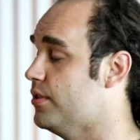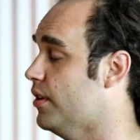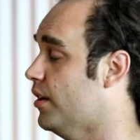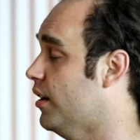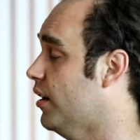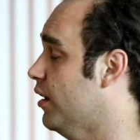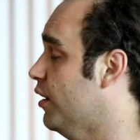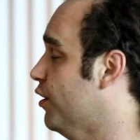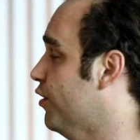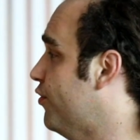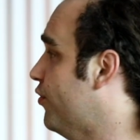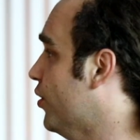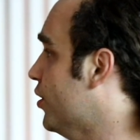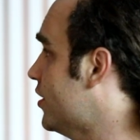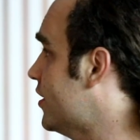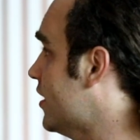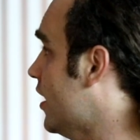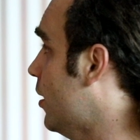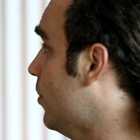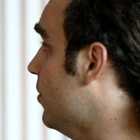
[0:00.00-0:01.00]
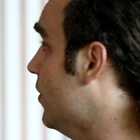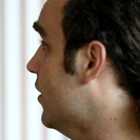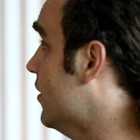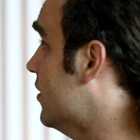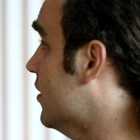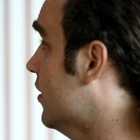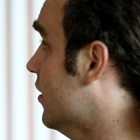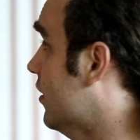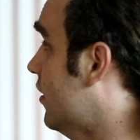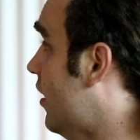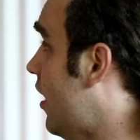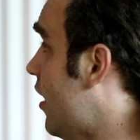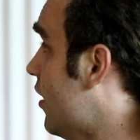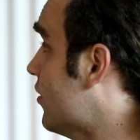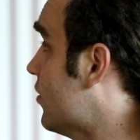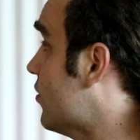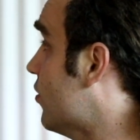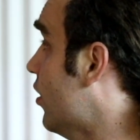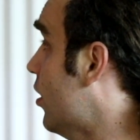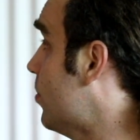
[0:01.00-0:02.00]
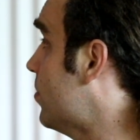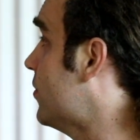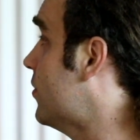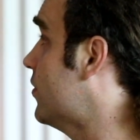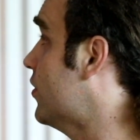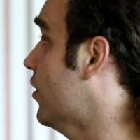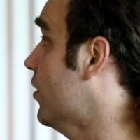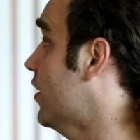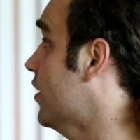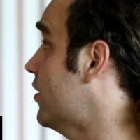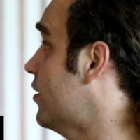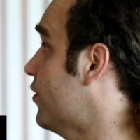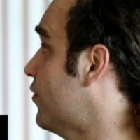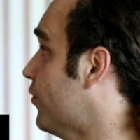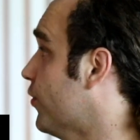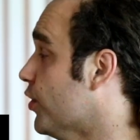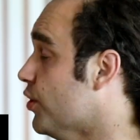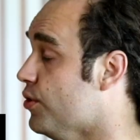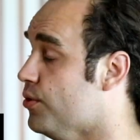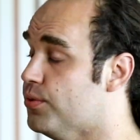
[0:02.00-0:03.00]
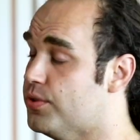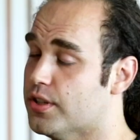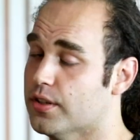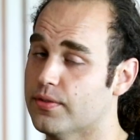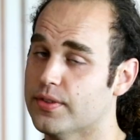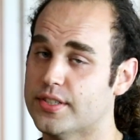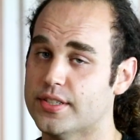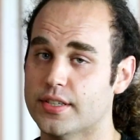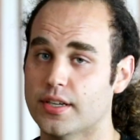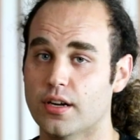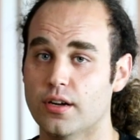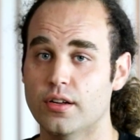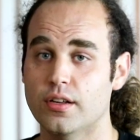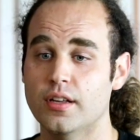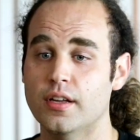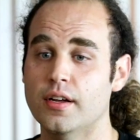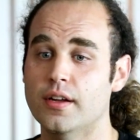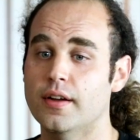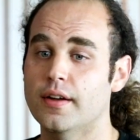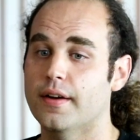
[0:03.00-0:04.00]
The first type is a lock script, so this is for use of a cell.